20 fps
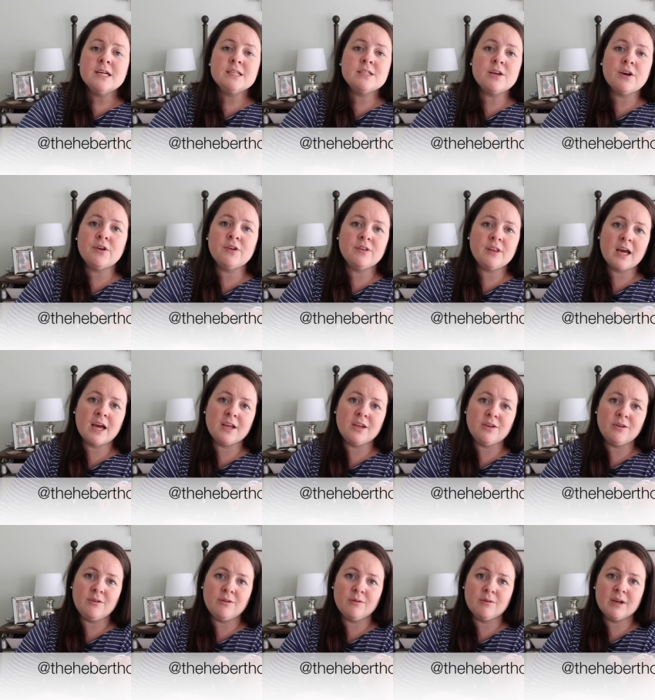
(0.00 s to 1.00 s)
so that
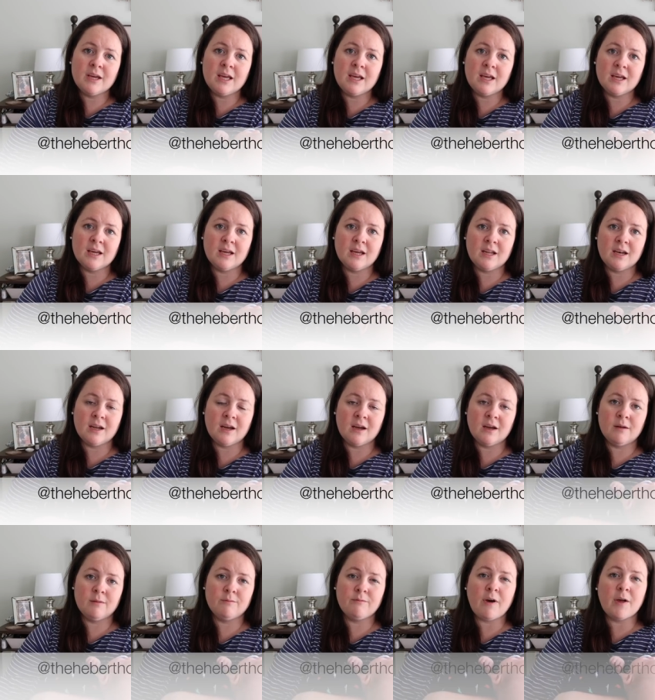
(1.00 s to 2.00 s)
you can
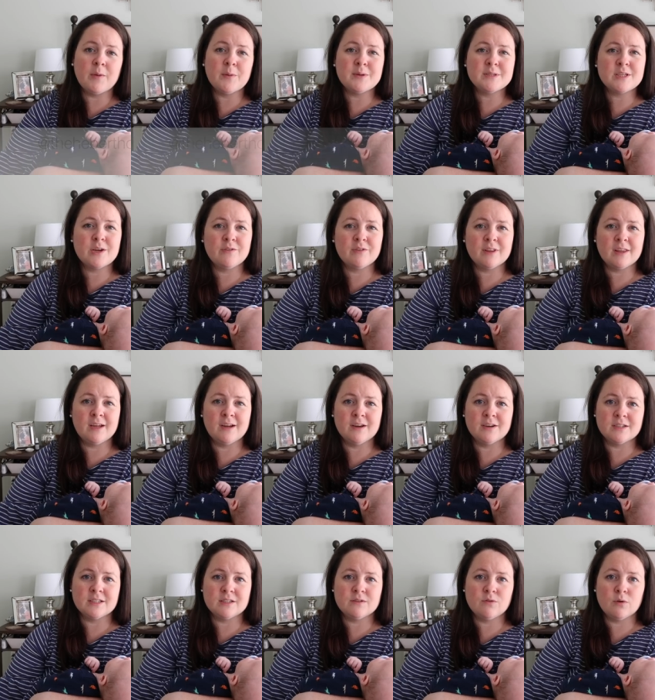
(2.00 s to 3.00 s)
um, follow us over
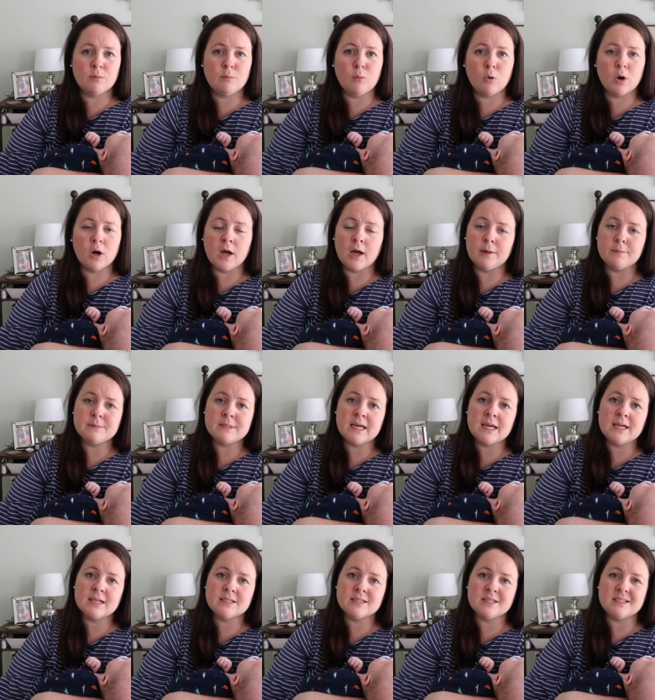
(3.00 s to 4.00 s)
there just for more
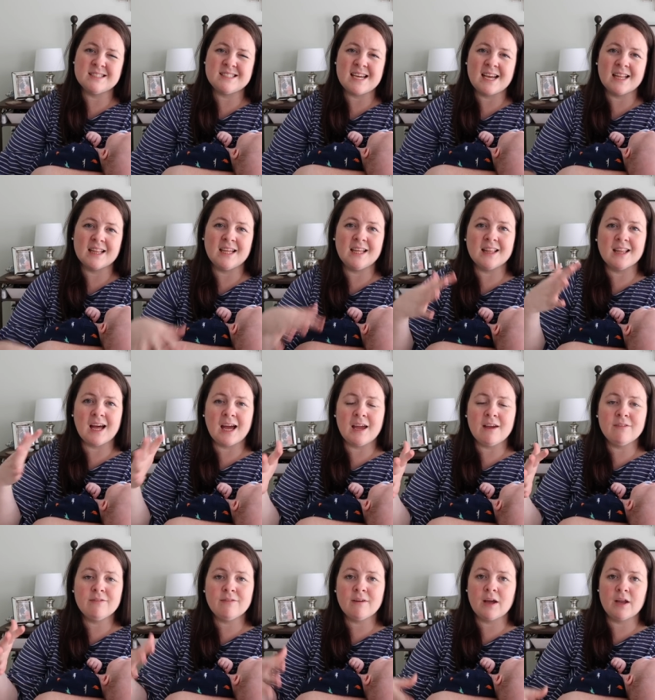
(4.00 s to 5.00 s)
updates and daily
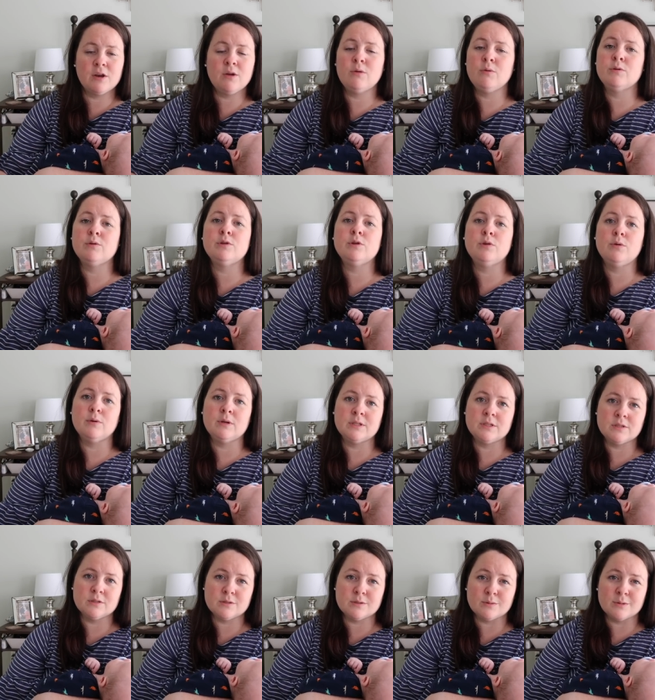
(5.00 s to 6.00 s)
life. I do do
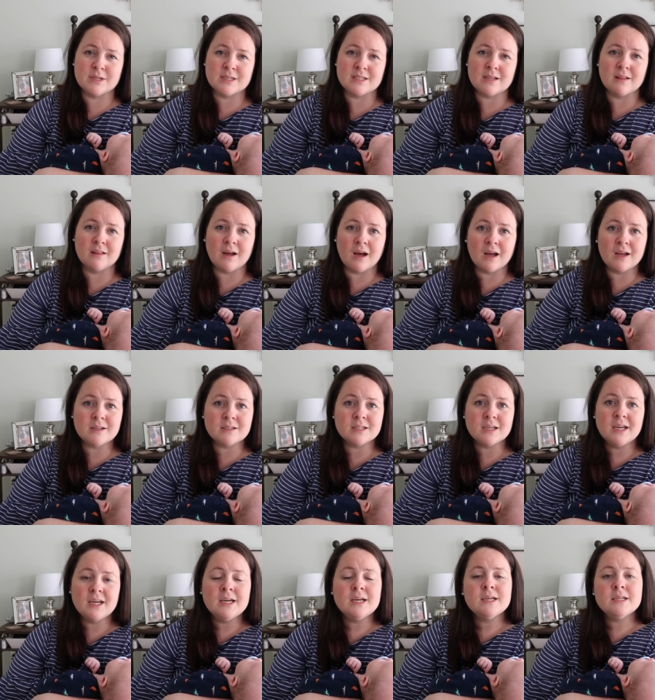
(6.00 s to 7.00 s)
Insta stories a lot,
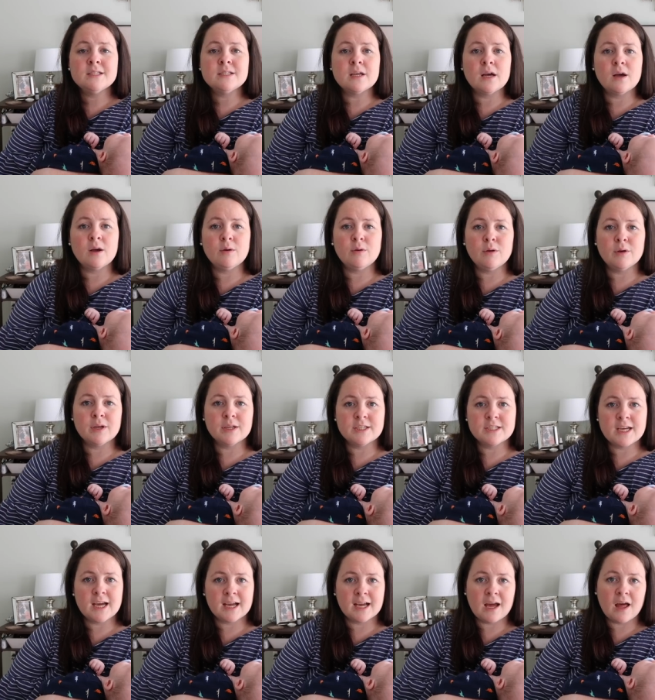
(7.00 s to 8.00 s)
so you can
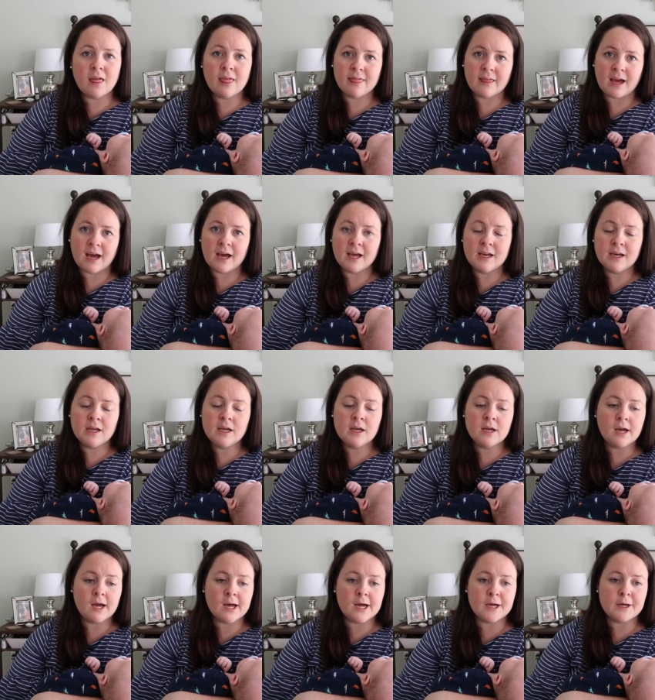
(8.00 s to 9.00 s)
check out that.
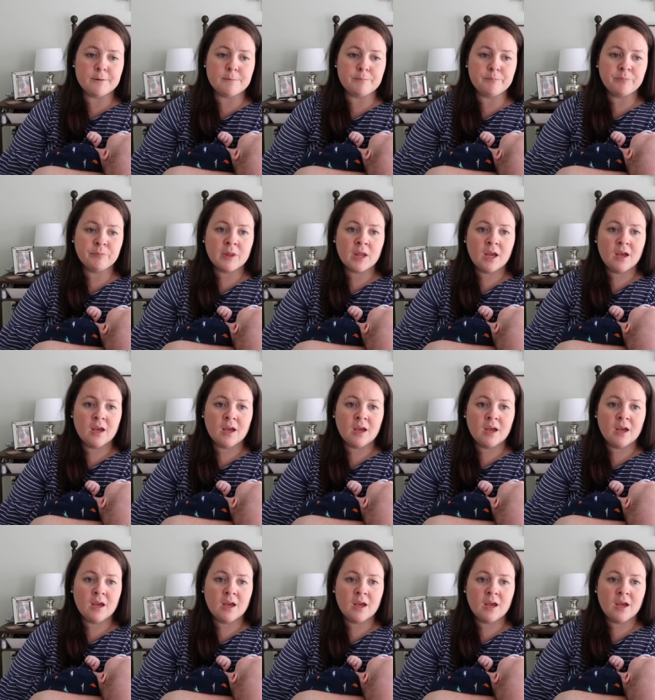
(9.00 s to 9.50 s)
Um,